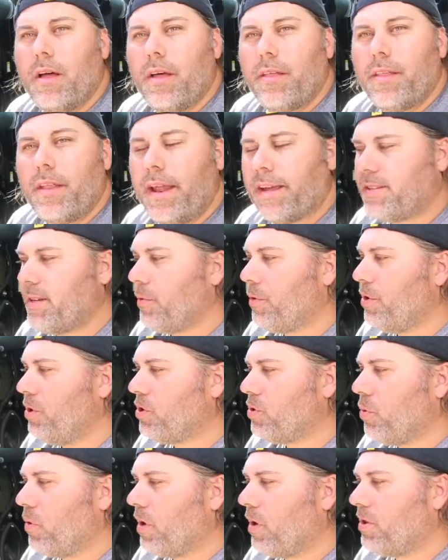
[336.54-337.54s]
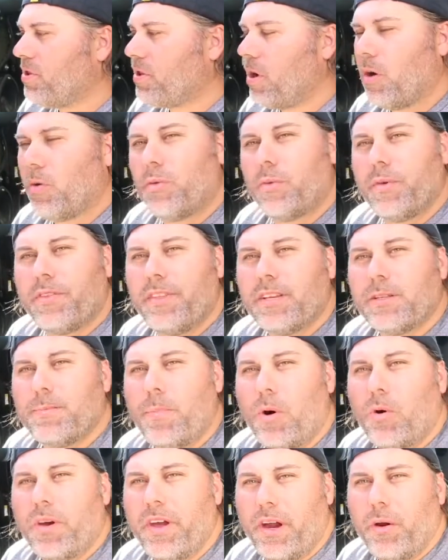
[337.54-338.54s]
So the next thing we're going to do is we're going to start with this
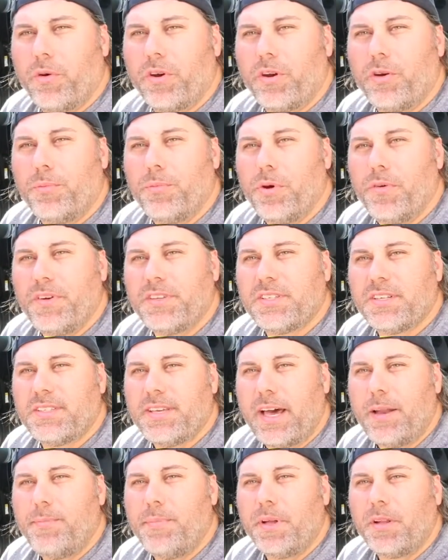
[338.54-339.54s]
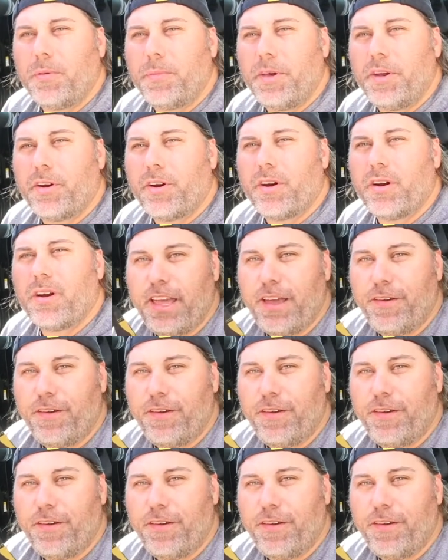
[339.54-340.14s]
bolt here. We're going to remove it to 10 millimeter.